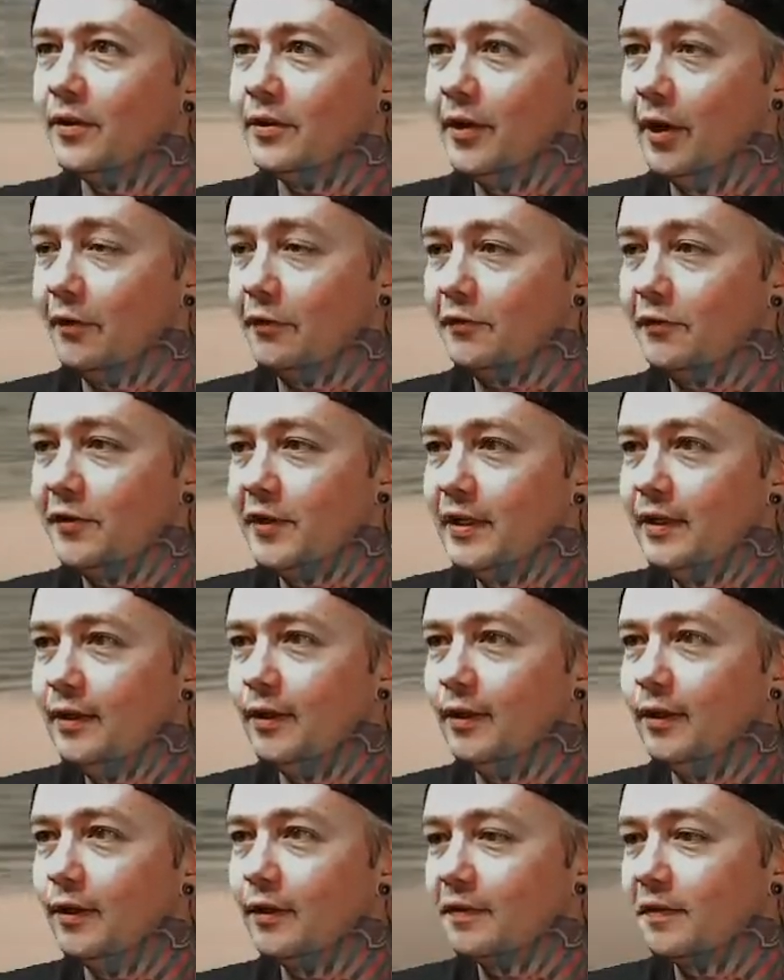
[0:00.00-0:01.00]
Yo, she
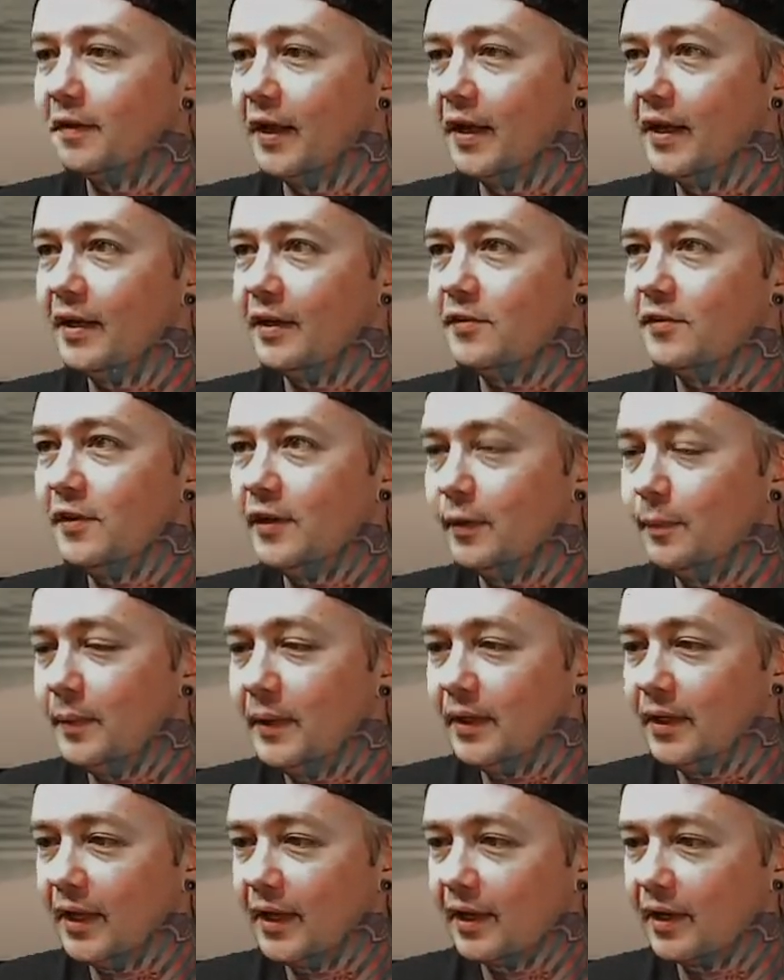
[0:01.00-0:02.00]
looks like she could be
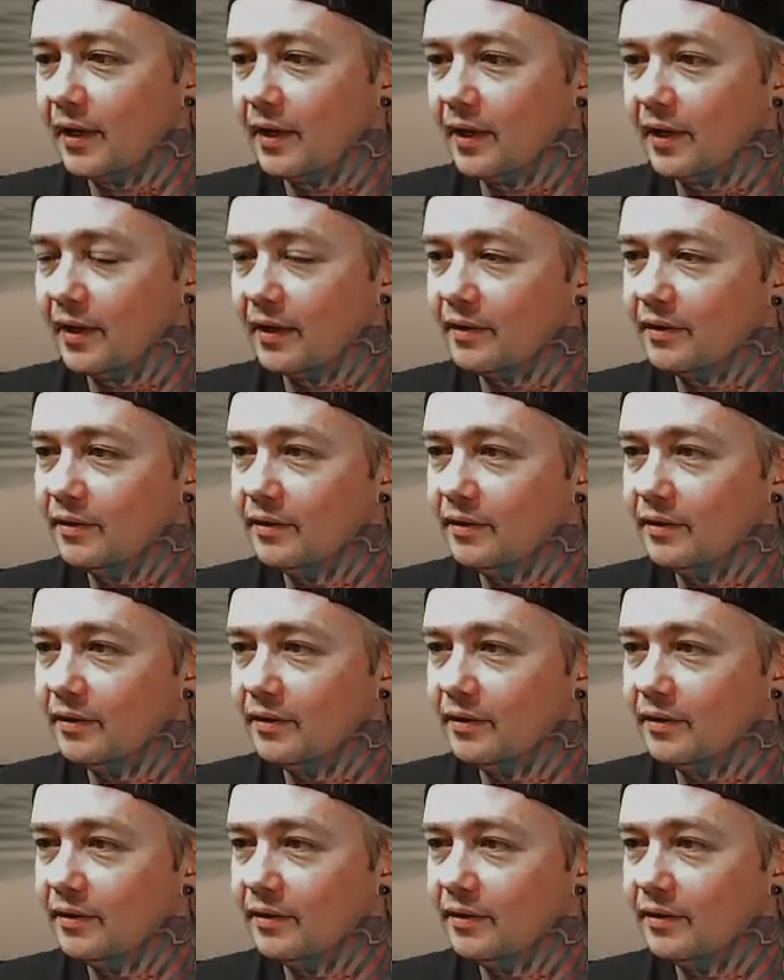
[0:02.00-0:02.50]
like a